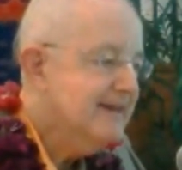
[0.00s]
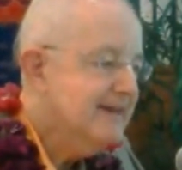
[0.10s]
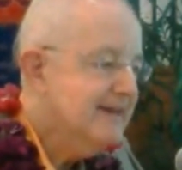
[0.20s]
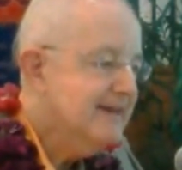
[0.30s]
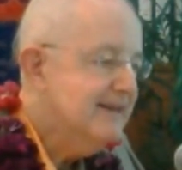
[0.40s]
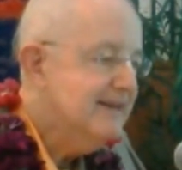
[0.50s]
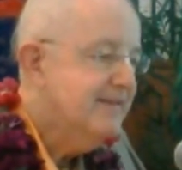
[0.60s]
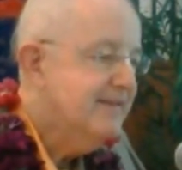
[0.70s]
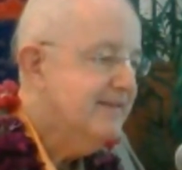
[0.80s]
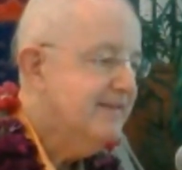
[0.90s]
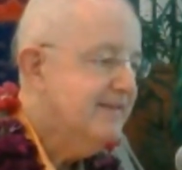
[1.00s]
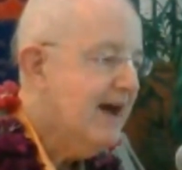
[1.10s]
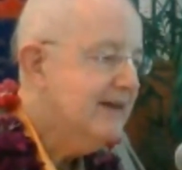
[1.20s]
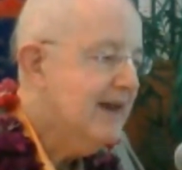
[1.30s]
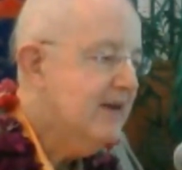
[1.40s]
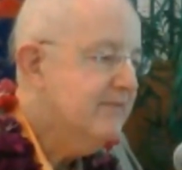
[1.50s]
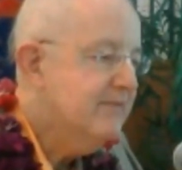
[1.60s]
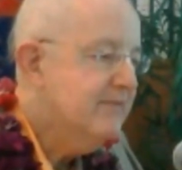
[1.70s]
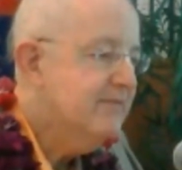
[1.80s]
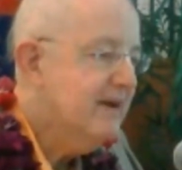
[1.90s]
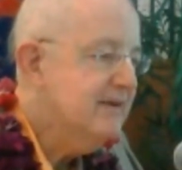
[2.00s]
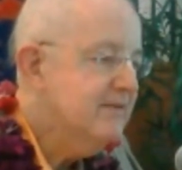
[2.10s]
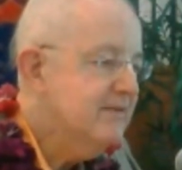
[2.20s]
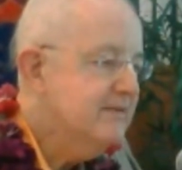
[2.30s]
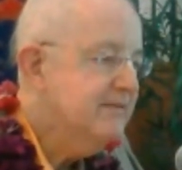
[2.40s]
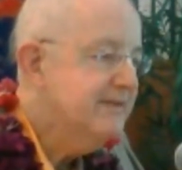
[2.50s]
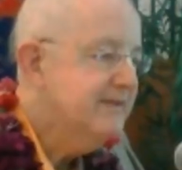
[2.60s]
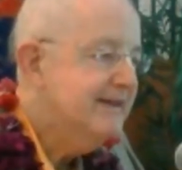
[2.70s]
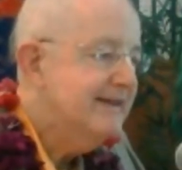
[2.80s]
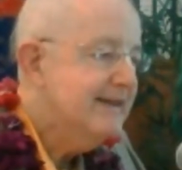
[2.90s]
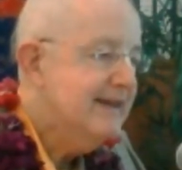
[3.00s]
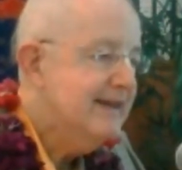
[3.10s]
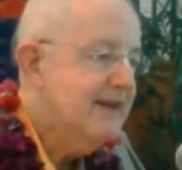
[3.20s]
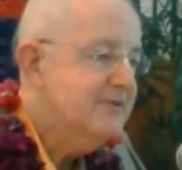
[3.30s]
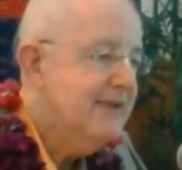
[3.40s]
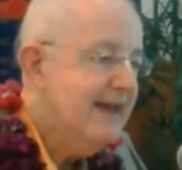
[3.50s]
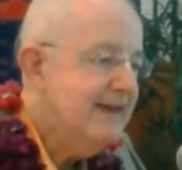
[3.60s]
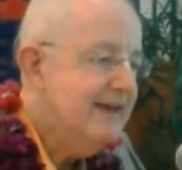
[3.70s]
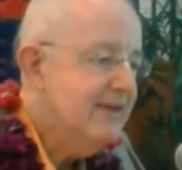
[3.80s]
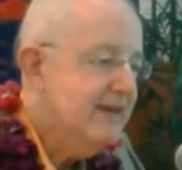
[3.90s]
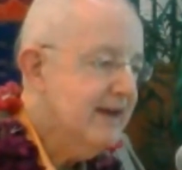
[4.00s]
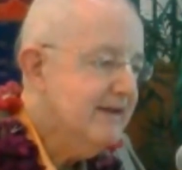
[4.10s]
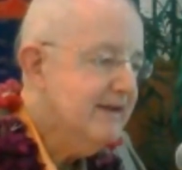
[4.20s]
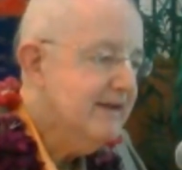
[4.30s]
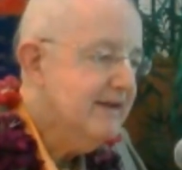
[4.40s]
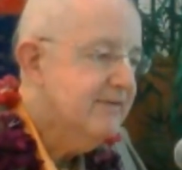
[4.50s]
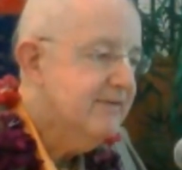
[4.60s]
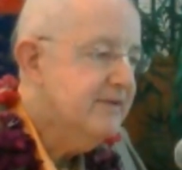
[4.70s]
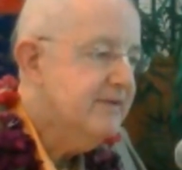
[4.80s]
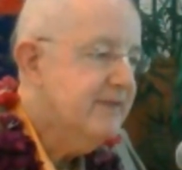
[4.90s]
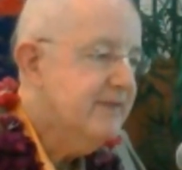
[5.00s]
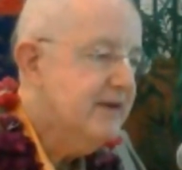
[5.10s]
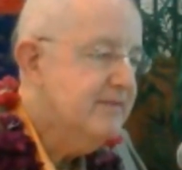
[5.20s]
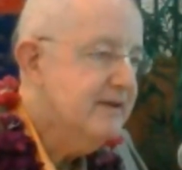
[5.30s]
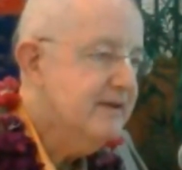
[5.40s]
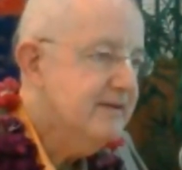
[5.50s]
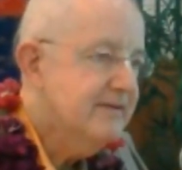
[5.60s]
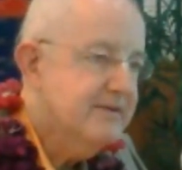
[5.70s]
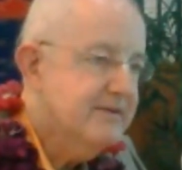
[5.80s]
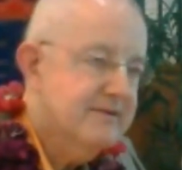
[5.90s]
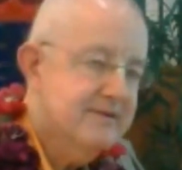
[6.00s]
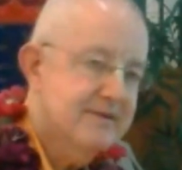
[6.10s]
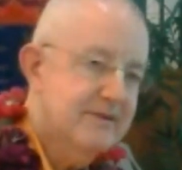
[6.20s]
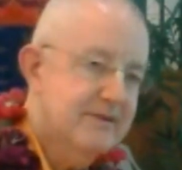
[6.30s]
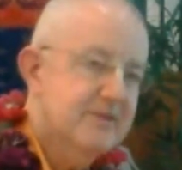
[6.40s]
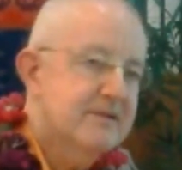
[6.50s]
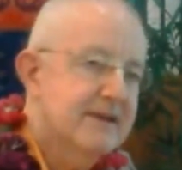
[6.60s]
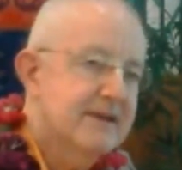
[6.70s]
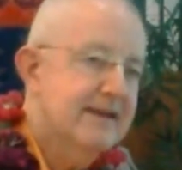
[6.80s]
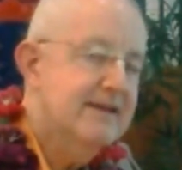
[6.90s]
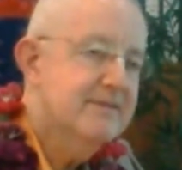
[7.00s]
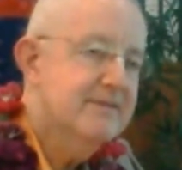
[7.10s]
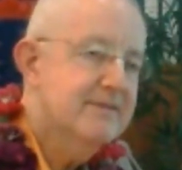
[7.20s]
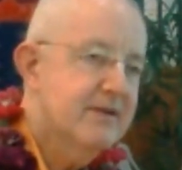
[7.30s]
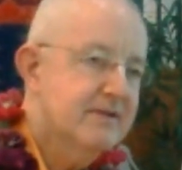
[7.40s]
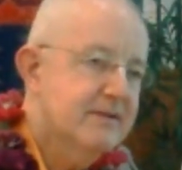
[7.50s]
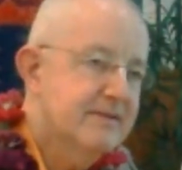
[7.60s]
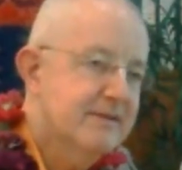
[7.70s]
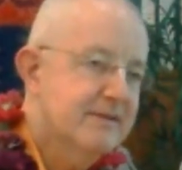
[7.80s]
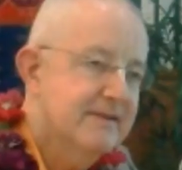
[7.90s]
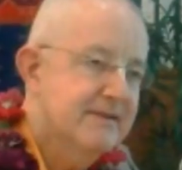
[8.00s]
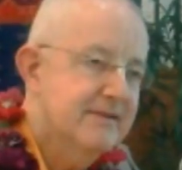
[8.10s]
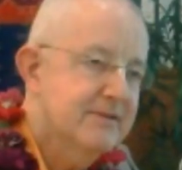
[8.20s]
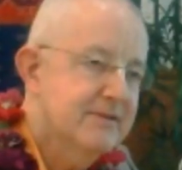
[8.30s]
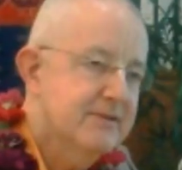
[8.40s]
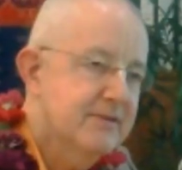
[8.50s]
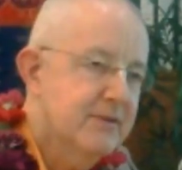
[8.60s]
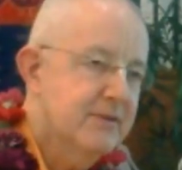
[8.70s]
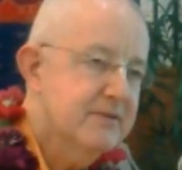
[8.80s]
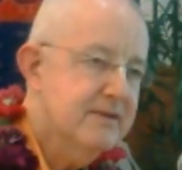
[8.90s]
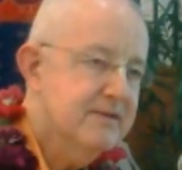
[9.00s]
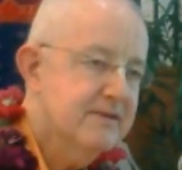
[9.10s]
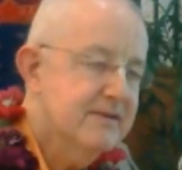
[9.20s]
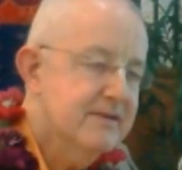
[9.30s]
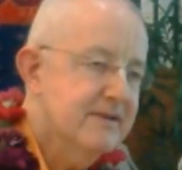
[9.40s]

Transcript: neglected and not cared for by you cannot do anything for their betterment. Looks like he's partial to the devotees and